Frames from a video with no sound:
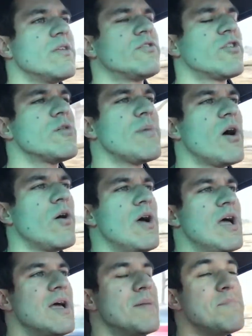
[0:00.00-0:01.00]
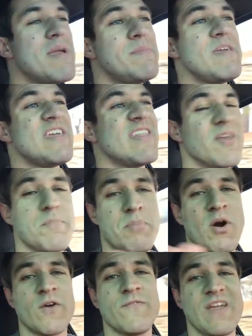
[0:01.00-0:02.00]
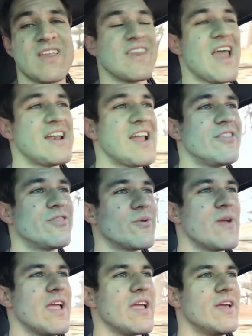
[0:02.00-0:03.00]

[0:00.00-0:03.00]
the turbo, may be the perfect 993.